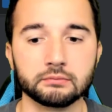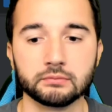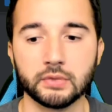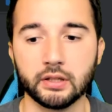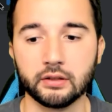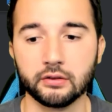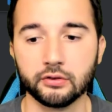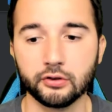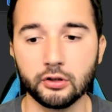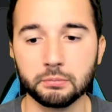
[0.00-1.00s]
can
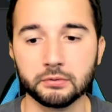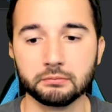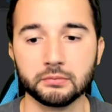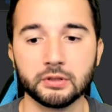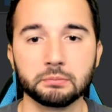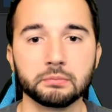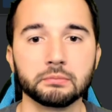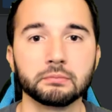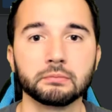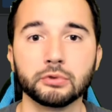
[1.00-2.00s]
stop the
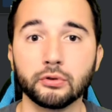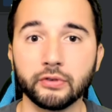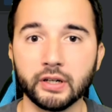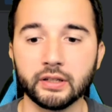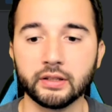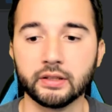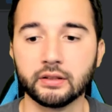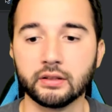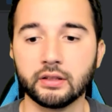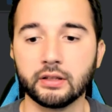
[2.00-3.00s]
profiling.